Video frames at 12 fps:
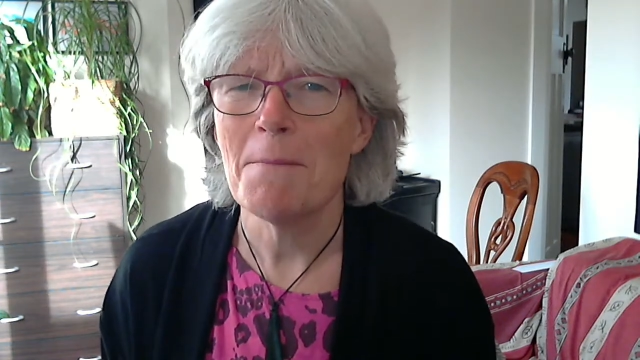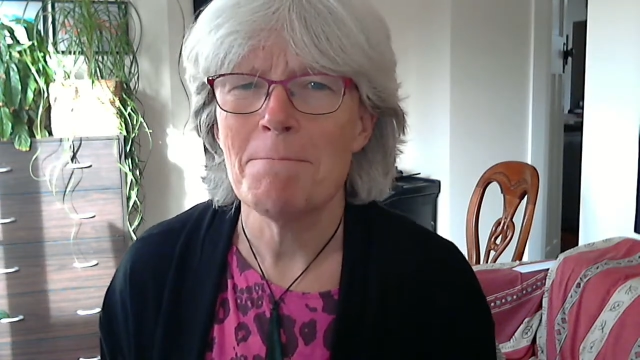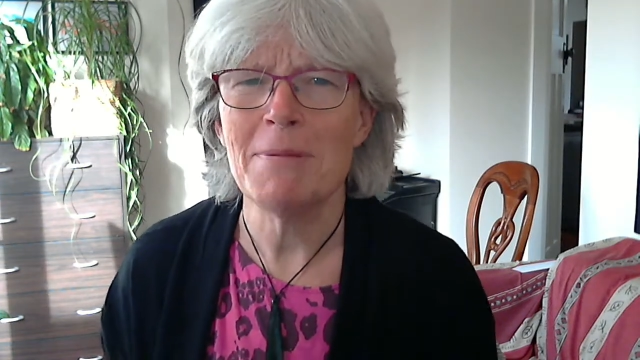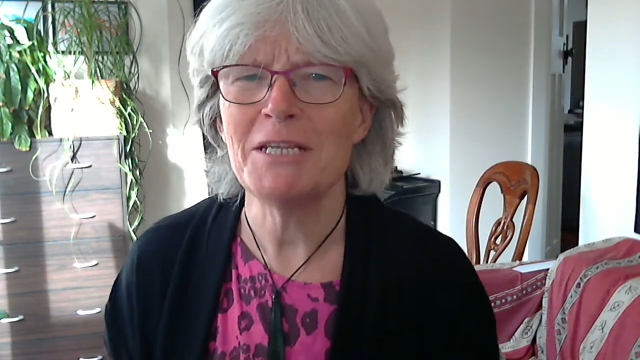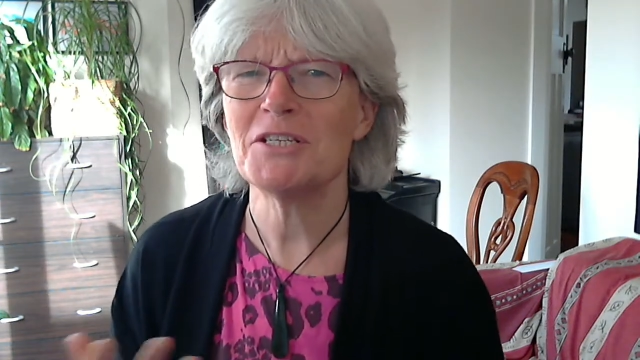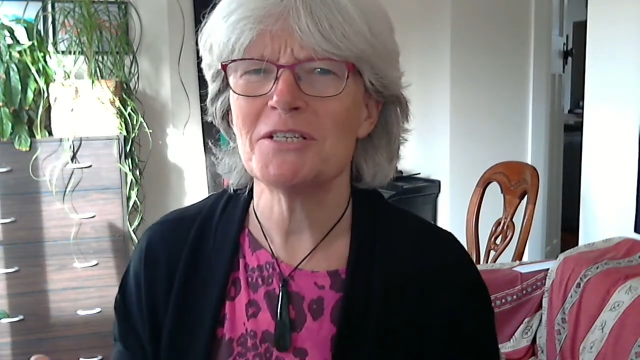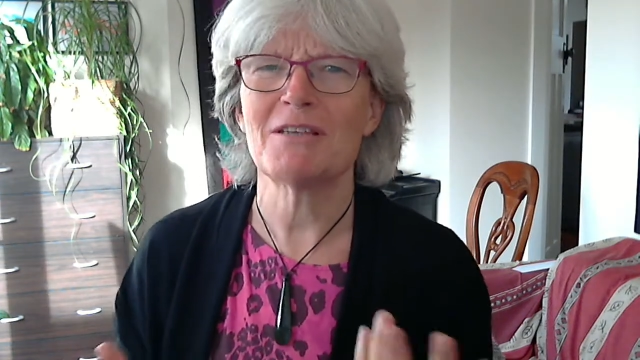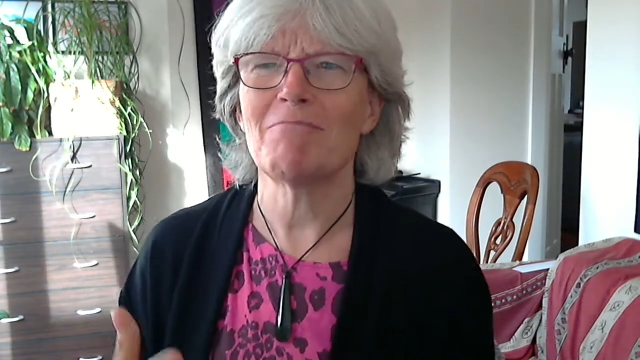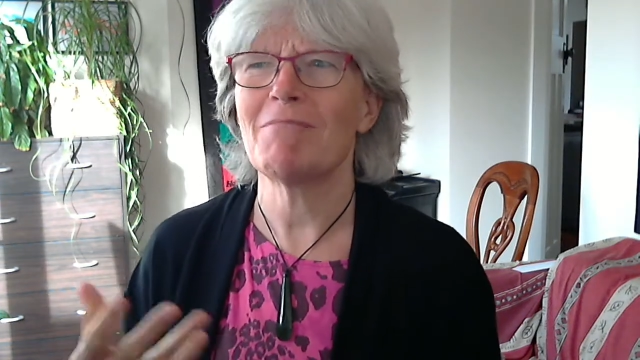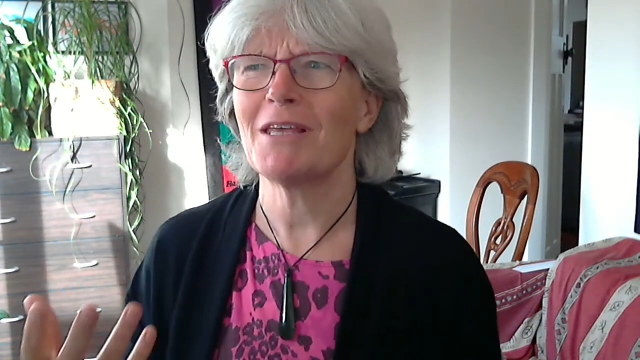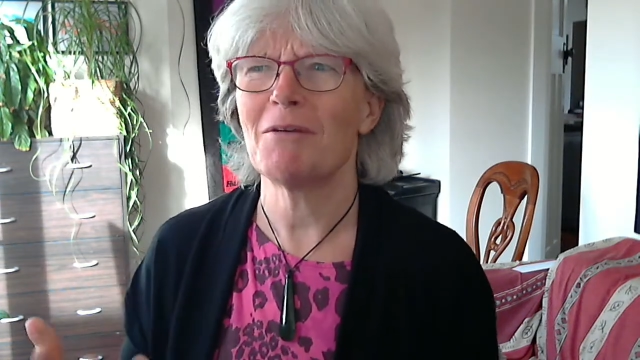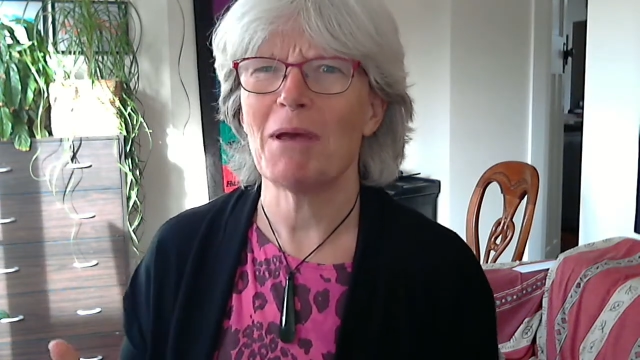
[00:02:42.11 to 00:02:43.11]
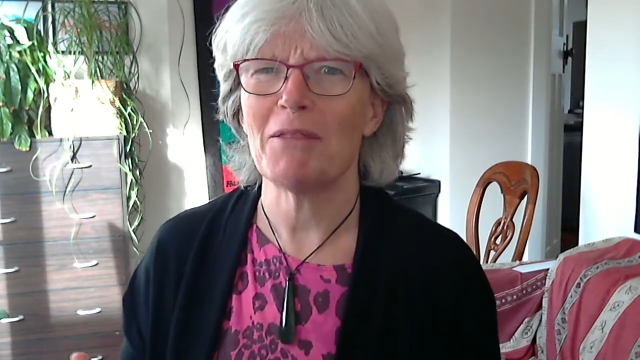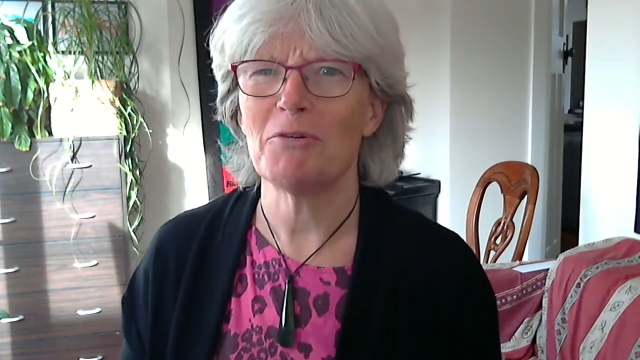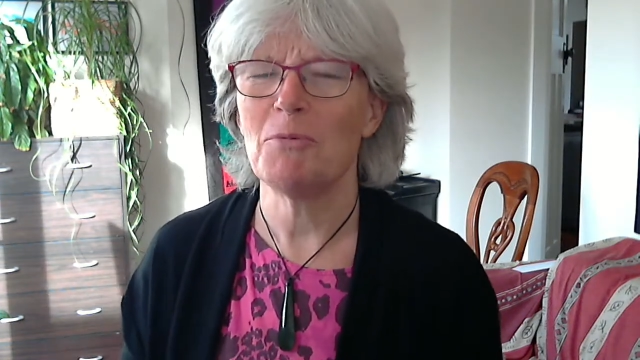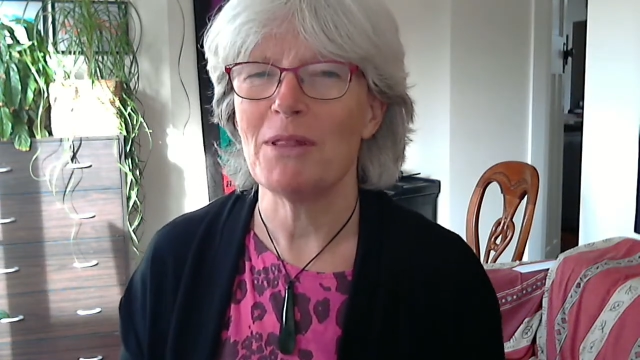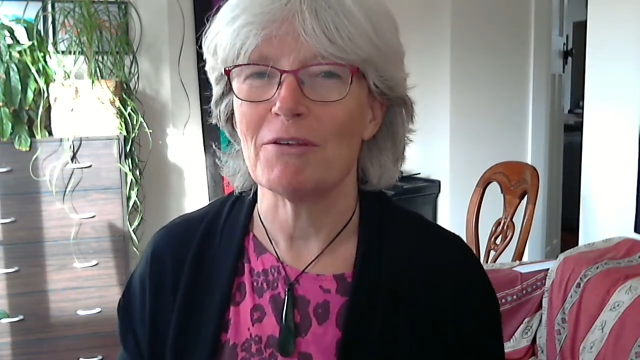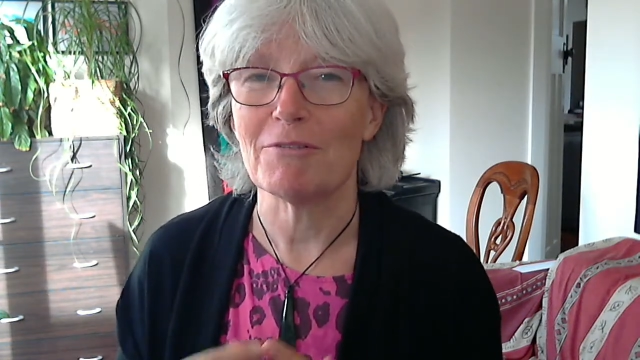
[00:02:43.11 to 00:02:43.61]
Mention something about the
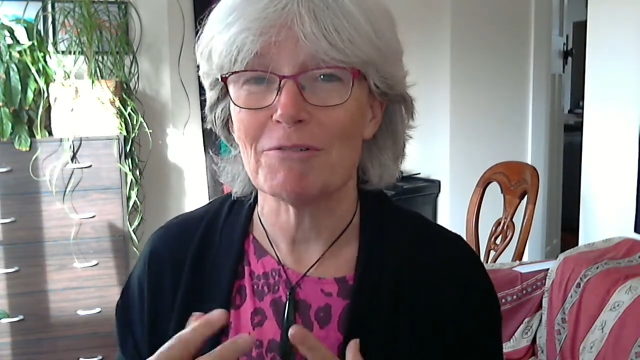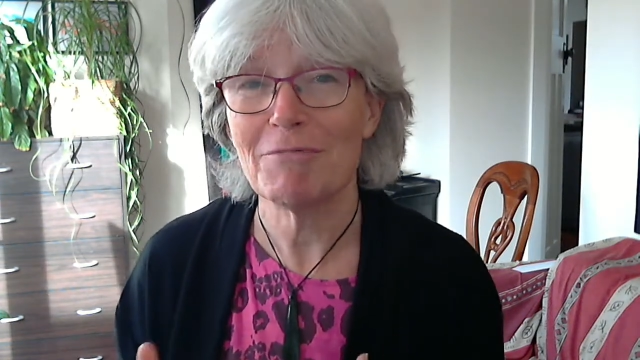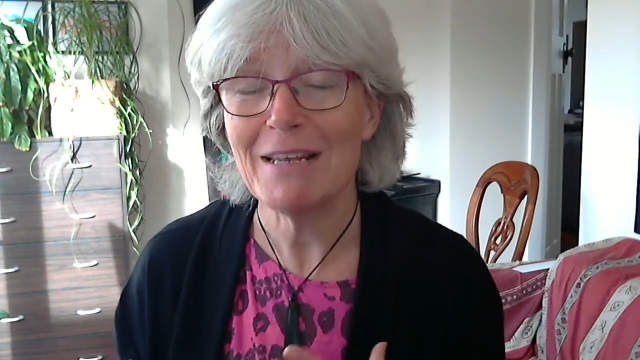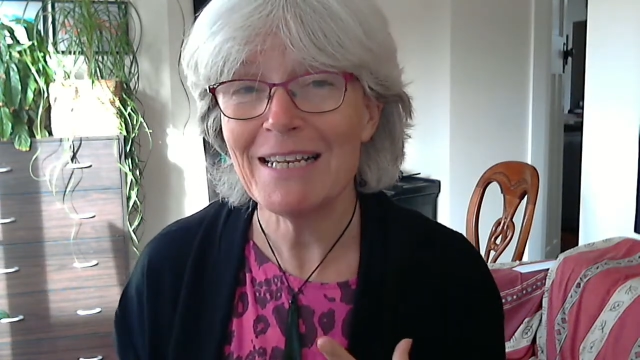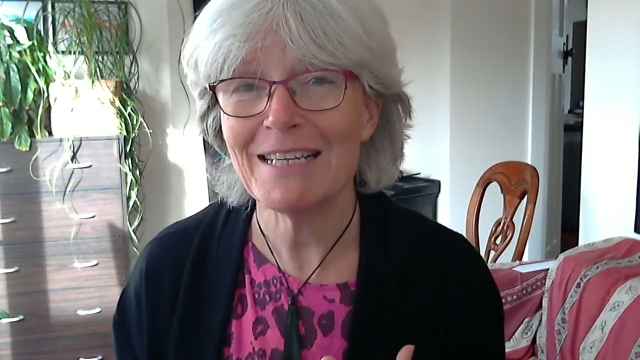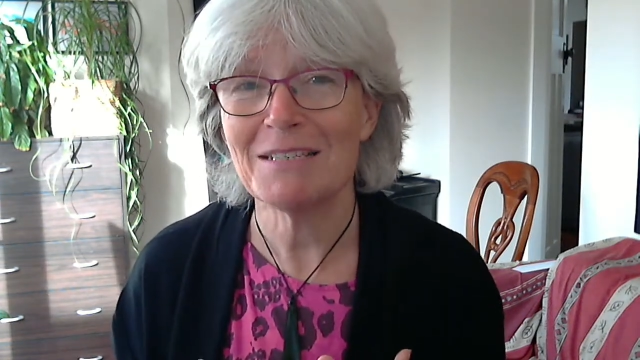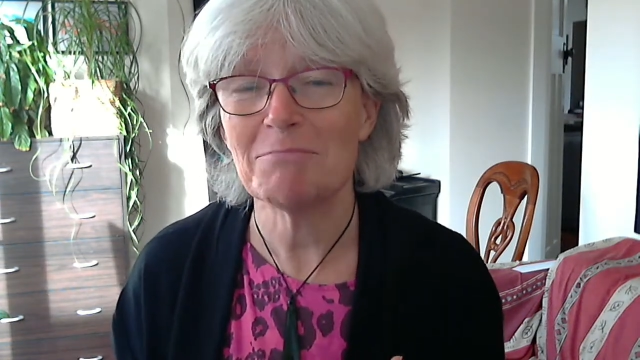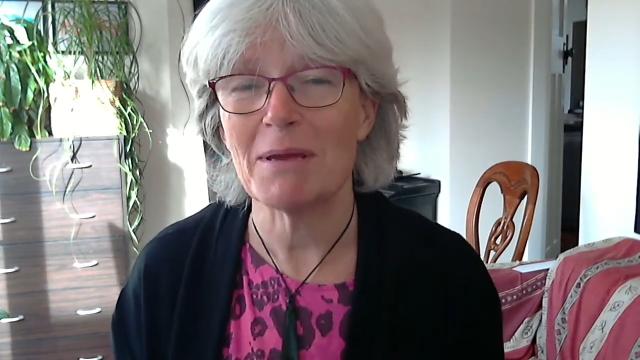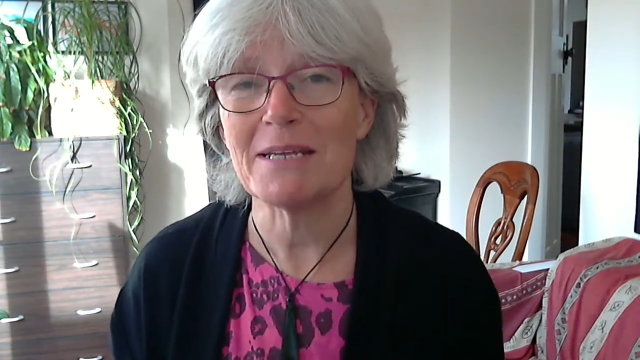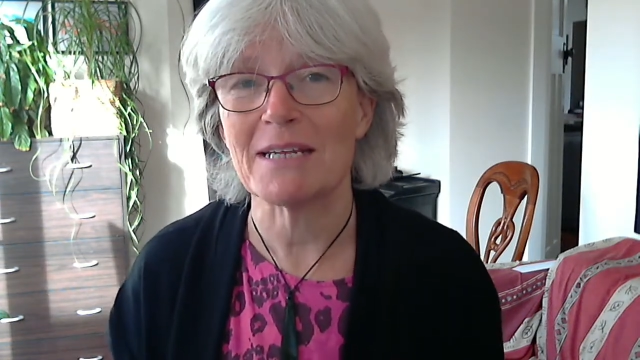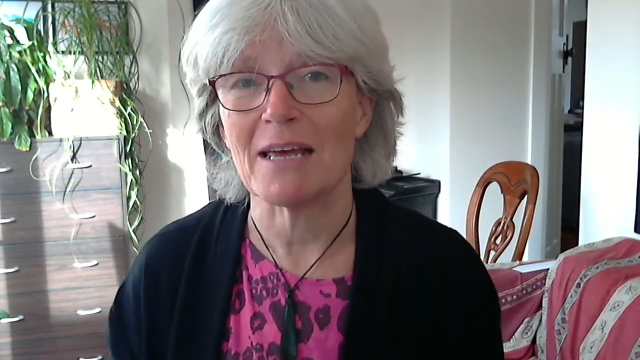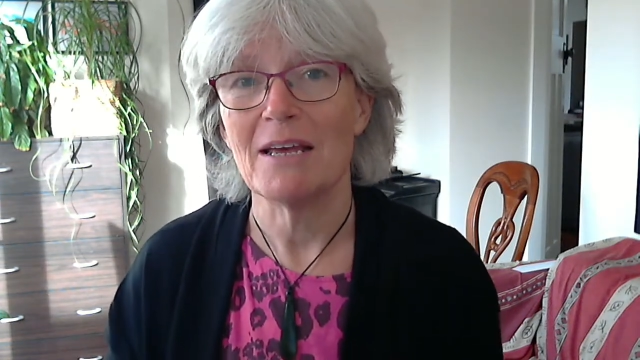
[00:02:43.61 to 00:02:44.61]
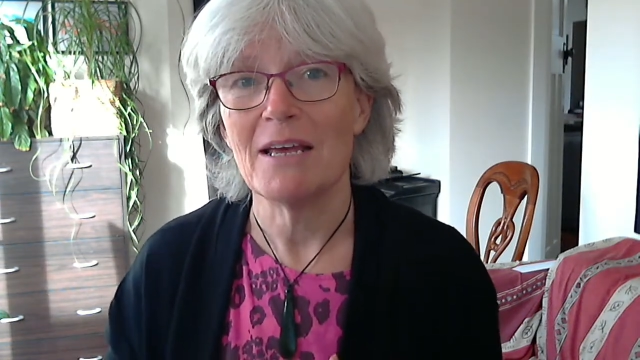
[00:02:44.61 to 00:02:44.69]
weather. It really doesn't matter.